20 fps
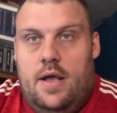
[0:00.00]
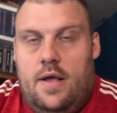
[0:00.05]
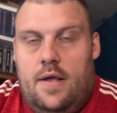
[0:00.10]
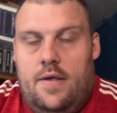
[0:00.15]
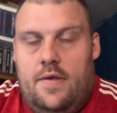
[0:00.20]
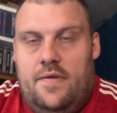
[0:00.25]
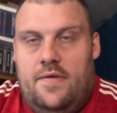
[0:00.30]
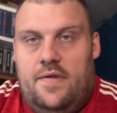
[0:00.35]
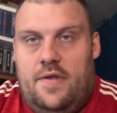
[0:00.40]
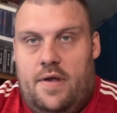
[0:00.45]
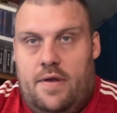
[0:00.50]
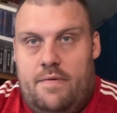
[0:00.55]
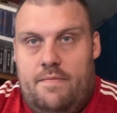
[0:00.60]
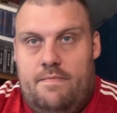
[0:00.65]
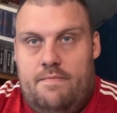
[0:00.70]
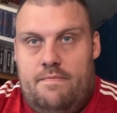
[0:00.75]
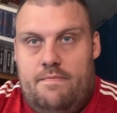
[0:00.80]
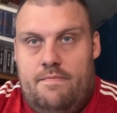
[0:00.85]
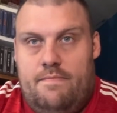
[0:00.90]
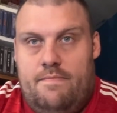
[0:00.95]
So,
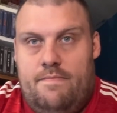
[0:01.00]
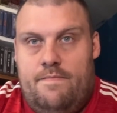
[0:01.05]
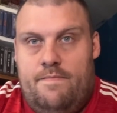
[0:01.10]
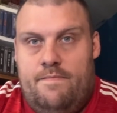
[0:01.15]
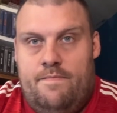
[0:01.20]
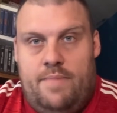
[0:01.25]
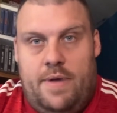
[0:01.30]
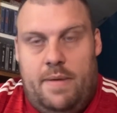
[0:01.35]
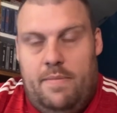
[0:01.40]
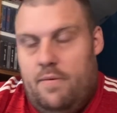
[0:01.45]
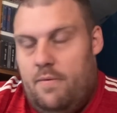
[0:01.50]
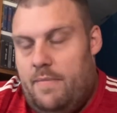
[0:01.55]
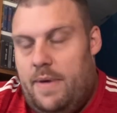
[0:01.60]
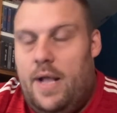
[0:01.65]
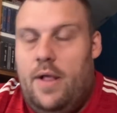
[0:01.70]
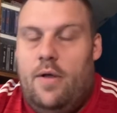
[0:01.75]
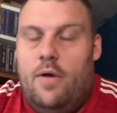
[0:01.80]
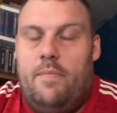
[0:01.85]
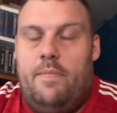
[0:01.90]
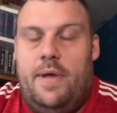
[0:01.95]
people may
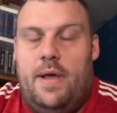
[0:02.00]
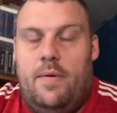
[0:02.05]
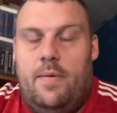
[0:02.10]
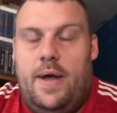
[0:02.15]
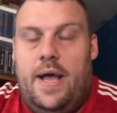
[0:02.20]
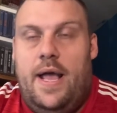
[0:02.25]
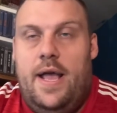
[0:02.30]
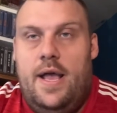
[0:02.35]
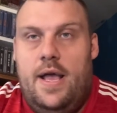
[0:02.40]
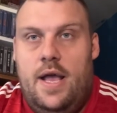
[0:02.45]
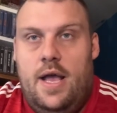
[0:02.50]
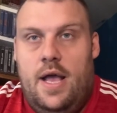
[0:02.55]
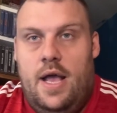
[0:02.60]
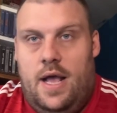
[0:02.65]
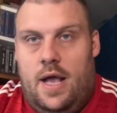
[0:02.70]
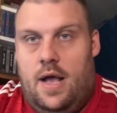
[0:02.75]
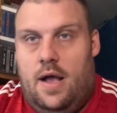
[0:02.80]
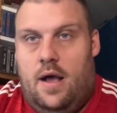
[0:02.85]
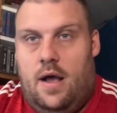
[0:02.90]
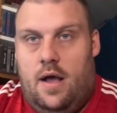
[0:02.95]
not be aware,
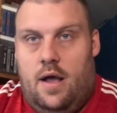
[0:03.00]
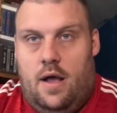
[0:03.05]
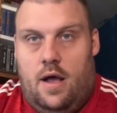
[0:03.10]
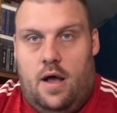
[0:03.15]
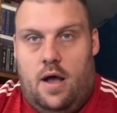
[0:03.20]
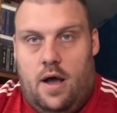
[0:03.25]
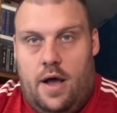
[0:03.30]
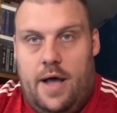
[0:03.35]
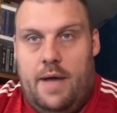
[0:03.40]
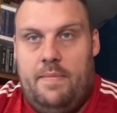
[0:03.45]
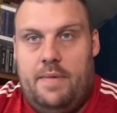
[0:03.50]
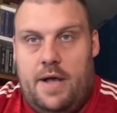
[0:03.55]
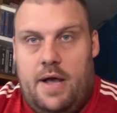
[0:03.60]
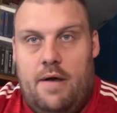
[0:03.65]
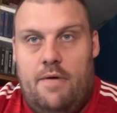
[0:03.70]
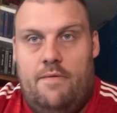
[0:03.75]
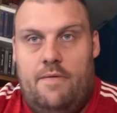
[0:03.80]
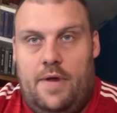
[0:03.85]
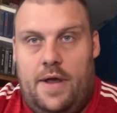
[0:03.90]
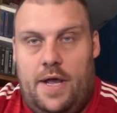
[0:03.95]
I am
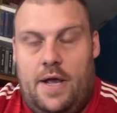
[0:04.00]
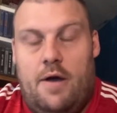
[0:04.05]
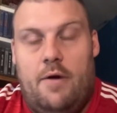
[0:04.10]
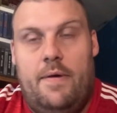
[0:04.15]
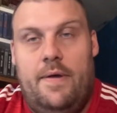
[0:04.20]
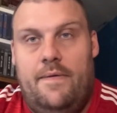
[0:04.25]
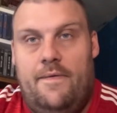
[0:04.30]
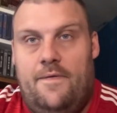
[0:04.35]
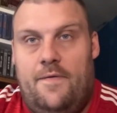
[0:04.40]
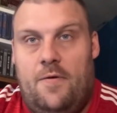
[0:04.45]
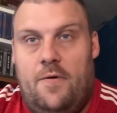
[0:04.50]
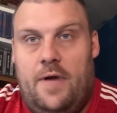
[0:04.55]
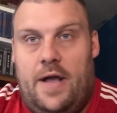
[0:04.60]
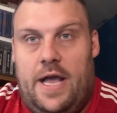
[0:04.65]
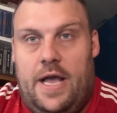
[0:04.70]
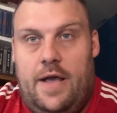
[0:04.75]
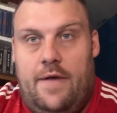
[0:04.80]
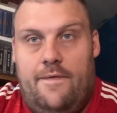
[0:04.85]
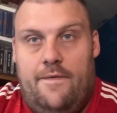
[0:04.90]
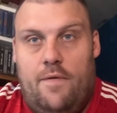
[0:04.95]
currently going for
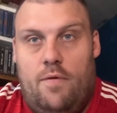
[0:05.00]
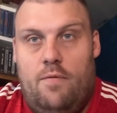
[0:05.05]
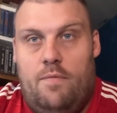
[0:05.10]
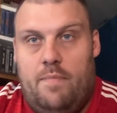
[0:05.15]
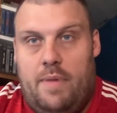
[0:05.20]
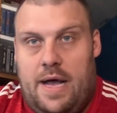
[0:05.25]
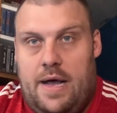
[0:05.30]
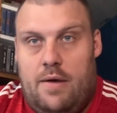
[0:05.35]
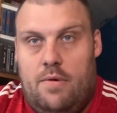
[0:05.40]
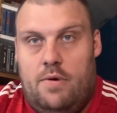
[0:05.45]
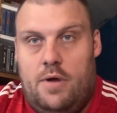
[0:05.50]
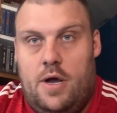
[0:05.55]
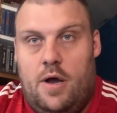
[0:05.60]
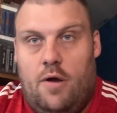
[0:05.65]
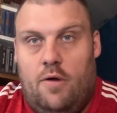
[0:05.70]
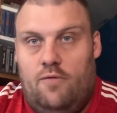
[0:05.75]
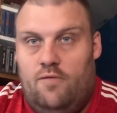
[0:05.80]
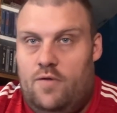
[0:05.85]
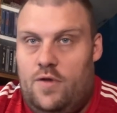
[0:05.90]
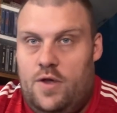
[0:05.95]
a full power
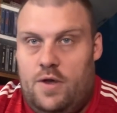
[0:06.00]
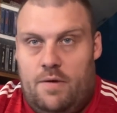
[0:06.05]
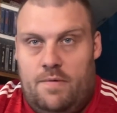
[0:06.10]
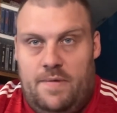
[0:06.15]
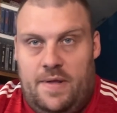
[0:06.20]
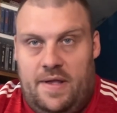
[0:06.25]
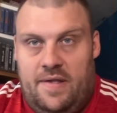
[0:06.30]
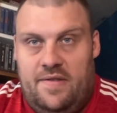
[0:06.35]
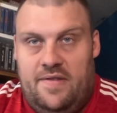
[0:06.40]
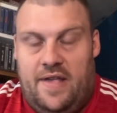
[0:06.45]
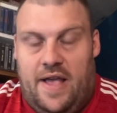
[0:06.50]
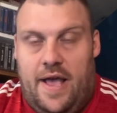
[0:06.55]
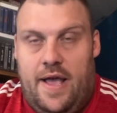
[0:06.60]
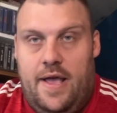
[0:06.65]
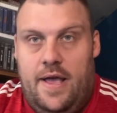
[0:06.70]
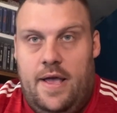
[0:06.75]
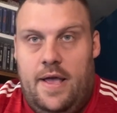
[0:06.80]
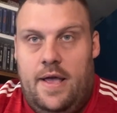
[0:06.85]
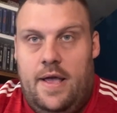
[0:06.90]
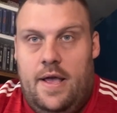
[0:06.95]
cartridge only set
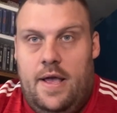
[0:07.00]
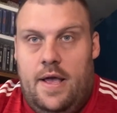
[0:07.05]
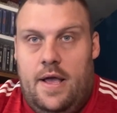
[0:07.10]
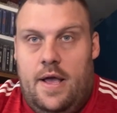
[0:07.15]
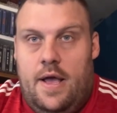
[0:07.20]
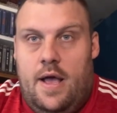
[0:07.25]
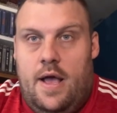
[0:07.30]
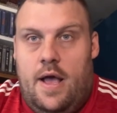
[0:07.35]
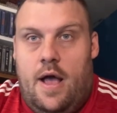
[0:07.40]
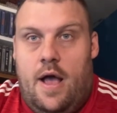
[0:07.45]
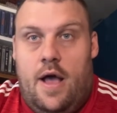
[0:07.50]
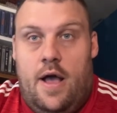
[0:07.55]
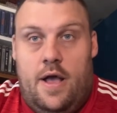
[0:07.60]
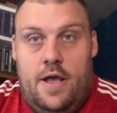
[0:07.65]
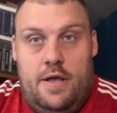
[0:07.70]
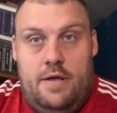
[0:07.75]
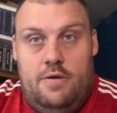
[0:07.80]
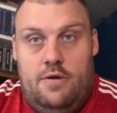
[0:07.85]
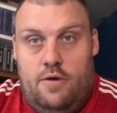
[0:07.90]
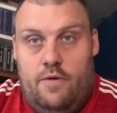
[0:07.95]

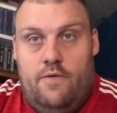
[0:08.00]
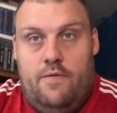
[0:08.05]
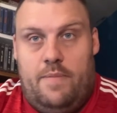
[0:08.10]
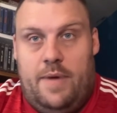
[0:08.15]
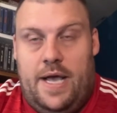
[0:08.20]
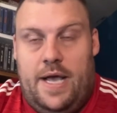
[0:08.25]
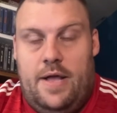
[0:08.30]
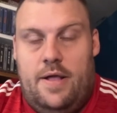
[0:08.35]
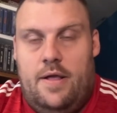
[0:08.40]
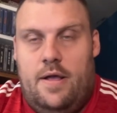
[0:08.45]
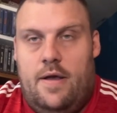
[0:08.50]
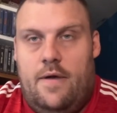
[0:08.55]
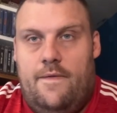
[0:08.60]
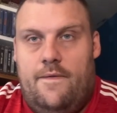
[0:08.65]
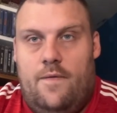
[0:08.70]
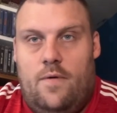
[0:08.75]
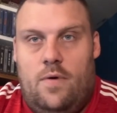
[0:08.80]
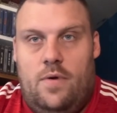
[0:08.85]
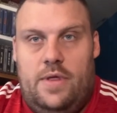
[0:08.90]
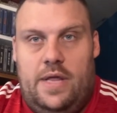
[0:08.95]
European
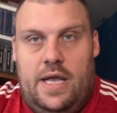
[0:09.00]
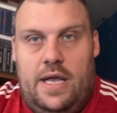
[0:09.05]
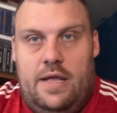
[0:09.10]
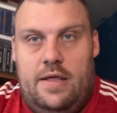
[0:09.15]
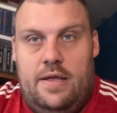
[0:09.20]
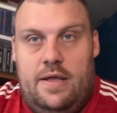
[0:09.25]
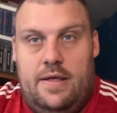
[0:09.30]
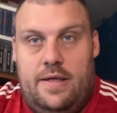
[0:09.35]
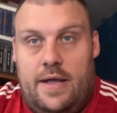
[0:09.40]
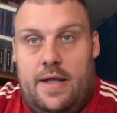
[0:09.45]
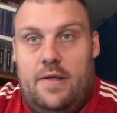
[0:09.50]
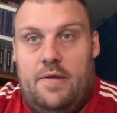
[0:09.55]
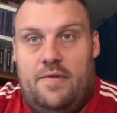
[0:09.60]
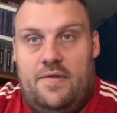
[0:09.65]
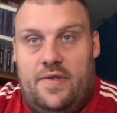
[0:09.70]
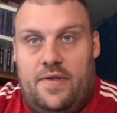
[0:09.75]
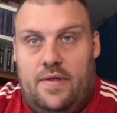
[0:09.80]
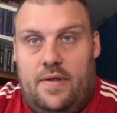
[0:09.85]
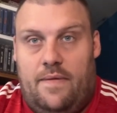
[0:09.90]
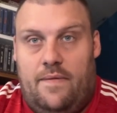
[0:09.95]
for the Nintendo
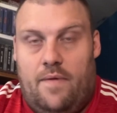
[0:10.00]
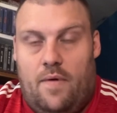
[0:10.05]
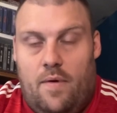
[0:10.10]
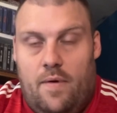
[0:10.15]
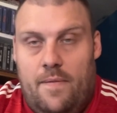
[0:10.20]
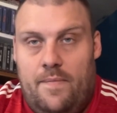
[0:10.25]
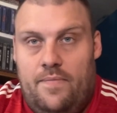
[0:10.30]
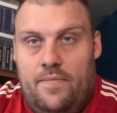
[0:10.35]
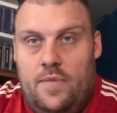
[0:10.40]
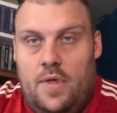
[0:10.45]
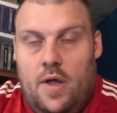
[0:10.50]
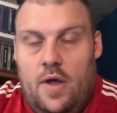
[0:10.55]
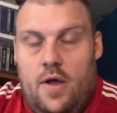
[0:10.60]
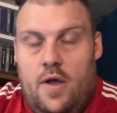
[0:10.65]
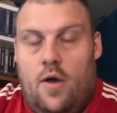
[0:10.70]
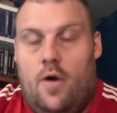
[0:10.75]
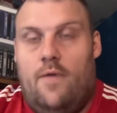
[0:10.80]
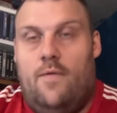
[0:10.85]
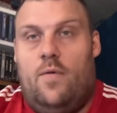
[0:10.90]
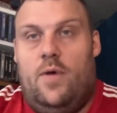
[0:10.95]
64,
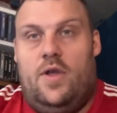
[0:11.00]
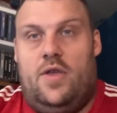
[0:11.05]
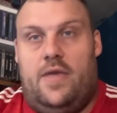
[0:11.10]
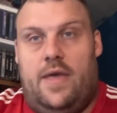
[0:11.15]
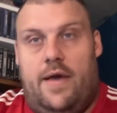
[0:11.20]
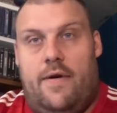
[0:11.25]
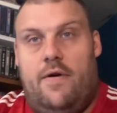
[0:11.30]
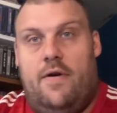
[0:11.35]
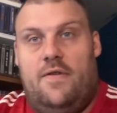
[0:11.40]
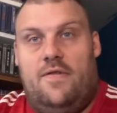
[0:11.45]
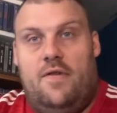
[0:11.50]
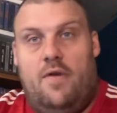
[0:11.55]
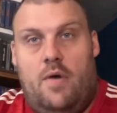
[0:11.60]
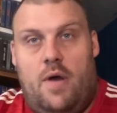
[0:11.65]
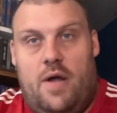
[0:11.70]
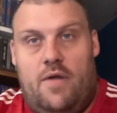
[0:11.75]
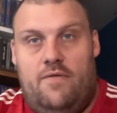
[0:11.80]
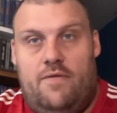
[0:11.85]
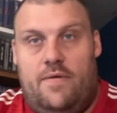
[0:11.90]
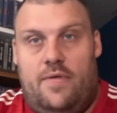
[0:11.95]
of which there are
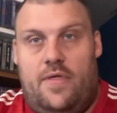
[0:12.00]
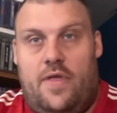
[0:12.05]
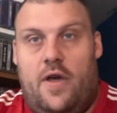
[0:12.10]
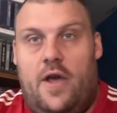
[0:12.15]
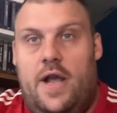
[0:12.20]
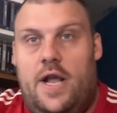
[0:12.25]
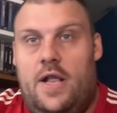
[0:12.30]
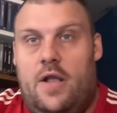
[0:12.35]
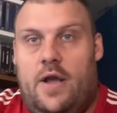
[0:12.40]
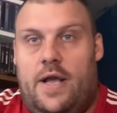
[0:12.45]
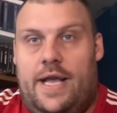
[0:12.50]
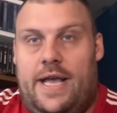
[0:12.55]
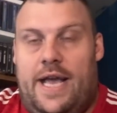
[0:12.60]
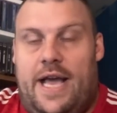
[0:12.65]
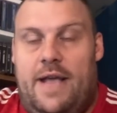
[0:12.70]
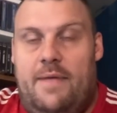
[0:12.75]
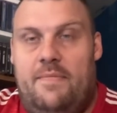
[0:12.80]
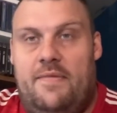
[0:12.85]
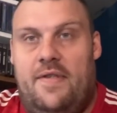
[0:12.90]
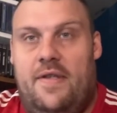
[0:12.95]
239
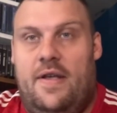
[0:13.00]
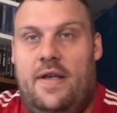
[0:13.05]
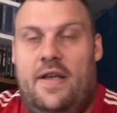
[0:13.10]
games,